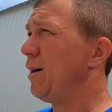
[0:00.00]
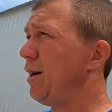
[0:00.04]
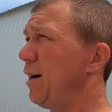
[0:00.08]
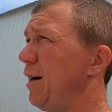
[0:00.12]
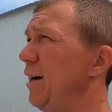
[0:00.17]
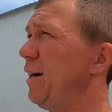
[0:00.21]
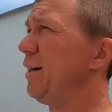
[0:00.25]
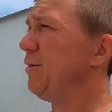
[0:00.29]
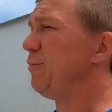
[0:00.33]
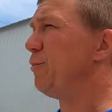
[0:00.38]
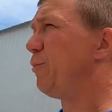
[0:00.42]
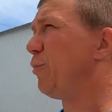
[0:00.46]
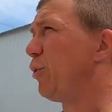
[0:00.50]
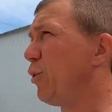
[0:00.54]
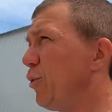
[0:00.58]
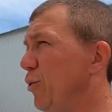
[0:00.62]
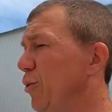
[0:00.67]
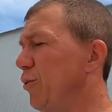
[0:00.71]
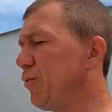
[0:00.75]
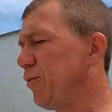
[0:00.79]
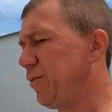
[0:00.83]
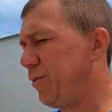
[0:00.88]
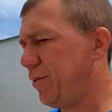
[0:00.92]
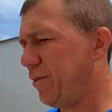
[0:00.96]
had
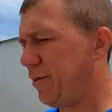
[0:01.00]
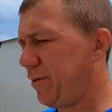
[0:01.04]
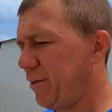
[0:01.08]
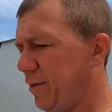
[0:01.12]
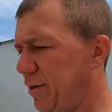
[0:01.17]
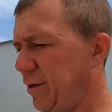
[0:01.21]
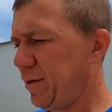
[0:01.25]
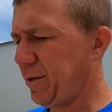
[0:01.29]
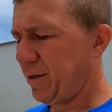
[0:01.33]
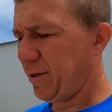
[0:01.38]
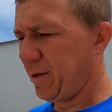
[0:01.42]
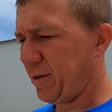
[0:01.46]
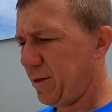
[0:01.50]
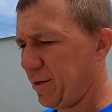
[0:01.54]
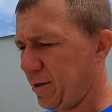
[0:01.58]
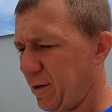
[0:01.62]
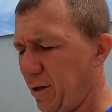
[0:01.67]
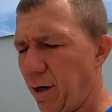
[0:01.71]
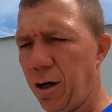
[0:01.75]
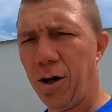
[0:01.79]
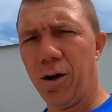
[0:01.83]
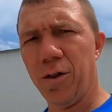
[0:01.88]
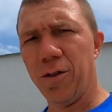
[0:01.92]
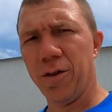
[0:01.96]
pulled
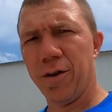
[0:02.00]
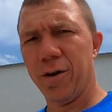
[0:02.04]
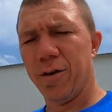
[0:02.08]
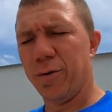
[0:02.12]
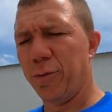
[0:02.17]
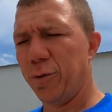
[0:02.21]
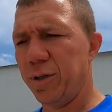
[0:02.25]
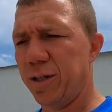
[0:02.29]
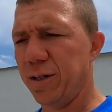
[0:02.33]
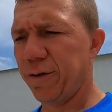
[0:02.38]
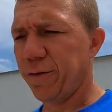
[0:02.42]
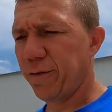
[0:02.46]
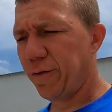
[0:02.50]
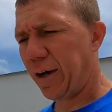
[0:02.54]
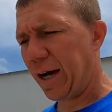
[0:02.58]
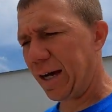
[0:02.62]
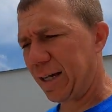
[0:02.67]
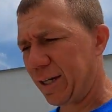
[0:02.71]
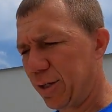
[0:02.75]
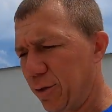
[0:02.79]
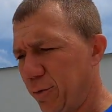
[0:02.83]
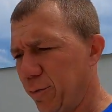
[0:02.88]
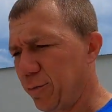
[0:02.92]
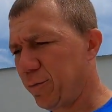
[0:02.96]
all the, we did a
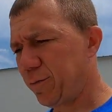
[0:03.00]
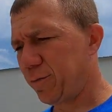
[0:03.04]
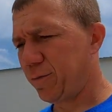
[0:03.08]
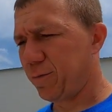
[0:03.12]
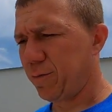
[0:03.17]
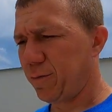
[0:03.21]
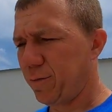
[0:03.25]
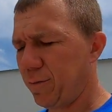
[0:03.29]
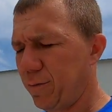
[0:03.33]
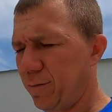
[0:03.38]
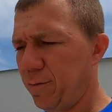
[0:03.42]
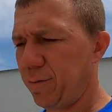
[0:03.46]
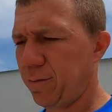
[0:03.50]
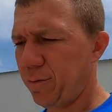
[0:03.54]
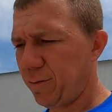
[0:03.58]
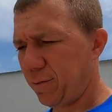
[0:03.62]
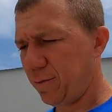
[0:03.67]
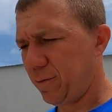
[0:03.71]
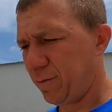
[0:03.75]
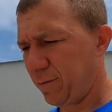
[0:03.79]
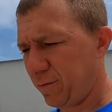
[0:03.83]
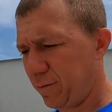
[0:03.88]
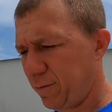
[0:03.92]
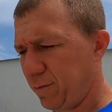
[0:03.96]
vacuum,
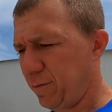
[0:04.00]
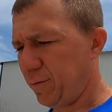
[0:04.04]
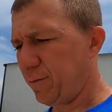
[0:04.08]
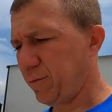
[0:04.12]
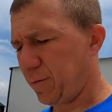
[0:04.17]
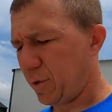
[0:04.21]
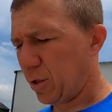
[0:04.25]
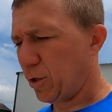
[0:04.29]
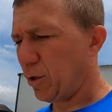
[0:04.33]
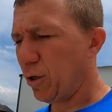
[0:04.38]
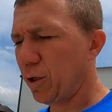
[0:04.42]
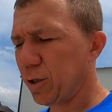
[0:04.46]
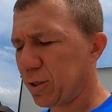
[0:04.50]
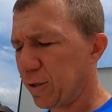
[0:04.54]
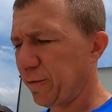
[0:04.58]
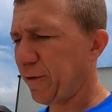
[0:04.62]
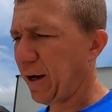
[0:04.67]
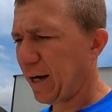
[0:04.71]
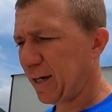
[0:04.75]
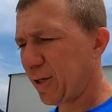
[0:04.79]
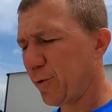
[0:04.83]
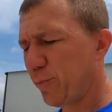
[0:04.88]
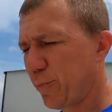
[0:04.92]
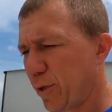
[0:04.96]
or hooked a
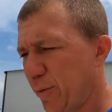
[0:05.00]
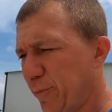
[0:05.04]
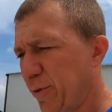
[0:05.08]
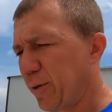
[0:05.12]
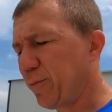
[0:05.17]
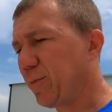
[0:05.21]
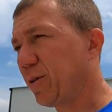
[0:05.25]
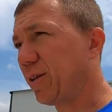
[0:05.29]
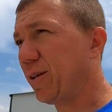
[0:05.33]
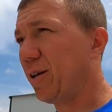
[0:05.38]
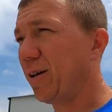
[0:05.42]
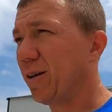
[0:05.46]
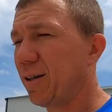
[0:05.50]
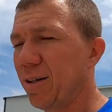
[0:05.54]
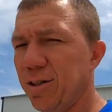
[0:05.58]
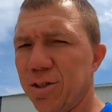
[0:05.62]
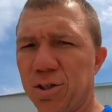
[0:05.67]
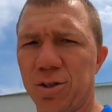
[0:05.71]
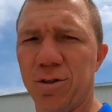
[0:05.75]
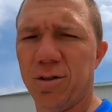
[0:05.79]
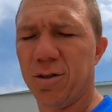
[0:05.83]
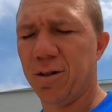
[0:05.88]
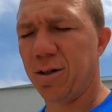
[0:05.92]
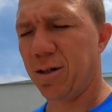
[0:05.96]
vacuum pump up to the air
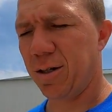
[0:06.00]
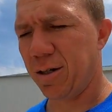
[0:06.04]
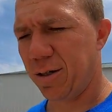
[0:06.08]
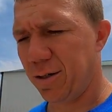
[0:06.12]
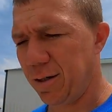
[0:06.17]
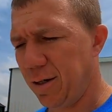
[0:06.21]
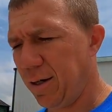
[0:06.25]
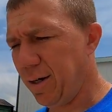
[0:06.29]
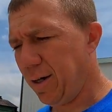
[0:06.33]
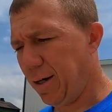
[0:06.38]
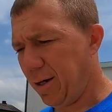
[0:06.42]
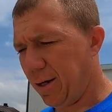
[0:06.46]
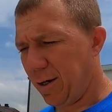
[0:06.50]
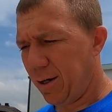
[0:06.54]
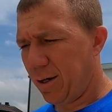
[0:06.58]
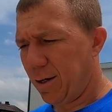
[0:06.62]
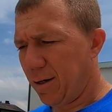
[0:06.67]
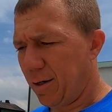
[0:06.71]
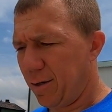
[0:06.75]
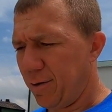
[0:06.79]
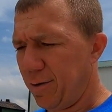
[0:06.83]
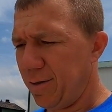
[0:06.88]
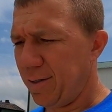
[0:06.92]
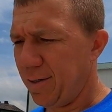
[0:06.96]
conditioner on
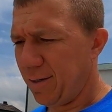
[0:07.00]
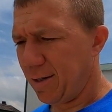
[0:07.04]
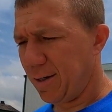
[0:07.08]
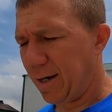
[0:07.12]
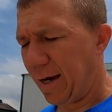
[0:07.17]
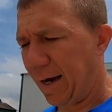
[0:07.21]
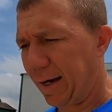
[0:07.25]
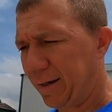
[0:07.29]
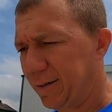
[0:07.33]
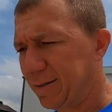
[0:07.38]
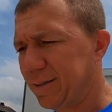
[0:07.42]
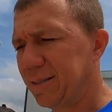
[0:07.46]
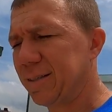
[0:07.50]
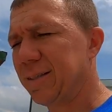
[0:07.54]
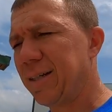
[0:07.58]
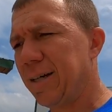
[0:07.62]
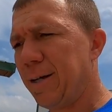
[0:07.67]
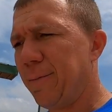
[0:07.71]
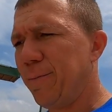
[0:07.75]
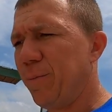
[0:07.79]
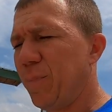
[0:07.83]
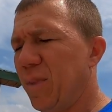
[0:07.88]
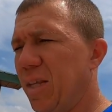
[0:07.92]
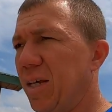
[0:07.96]
the Allis,
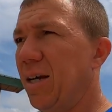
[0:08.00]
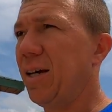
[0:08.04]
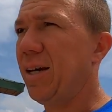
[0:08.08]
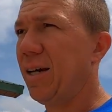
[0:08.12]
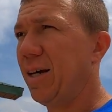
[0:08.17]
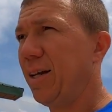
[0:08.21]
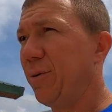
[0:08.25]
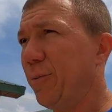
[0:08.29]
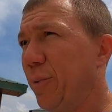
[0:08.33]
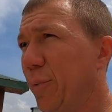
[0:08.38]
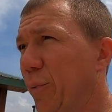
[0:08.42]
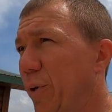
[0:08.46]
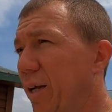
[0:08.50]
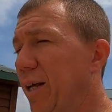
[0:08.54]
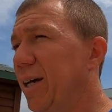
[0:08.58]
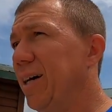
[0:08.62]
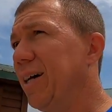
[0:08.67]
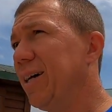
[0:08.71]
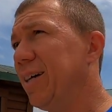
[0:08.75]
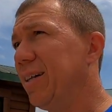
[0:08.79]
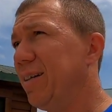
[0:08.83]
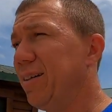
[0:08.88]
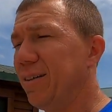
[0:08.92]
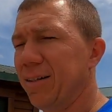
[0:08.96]
and we went
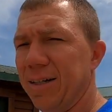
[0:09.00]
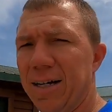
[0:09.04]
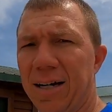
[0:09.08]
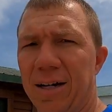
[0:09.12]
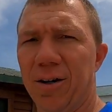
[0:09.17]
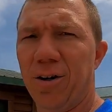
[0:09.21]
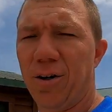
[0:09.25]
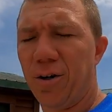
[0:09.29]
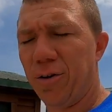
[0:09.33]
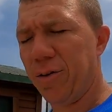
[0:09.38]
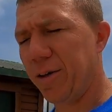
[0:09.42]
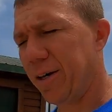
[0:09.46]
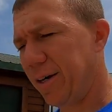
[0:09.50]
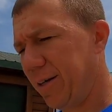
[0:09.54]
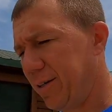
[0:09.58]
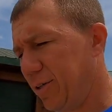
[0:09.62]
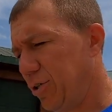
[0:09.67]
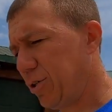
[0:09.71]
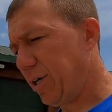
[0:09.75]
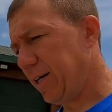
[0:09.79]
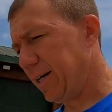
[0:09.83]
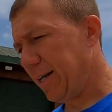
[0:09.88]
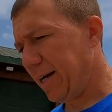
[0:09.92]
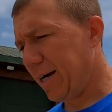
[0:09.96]
ahead and got all
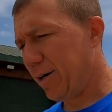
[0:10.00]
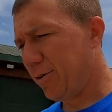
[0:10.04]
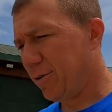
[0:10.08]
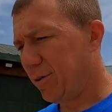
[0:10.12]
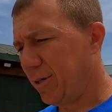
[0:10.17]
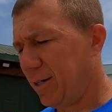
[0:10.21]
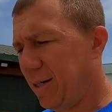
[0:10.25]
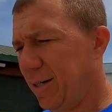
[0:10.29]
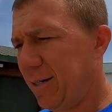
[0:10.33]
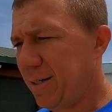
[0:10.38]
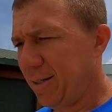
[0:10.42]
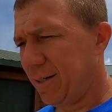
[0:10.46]
that drained out,